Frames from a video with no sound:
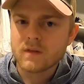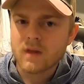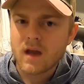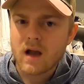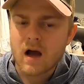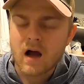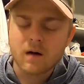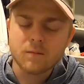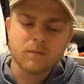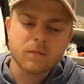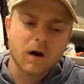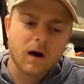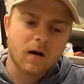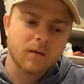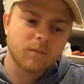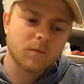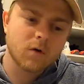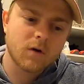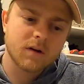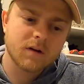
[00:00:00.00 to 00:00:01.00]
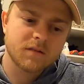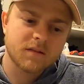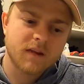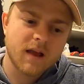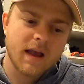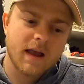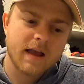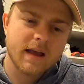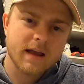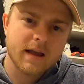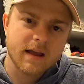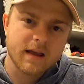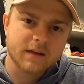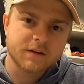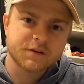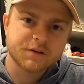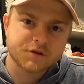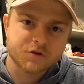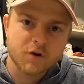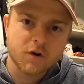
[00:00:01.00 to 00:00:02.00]
I'm going to say
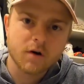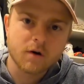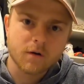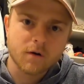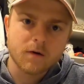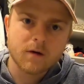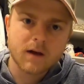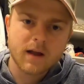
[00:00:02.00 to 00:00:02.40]
it's true.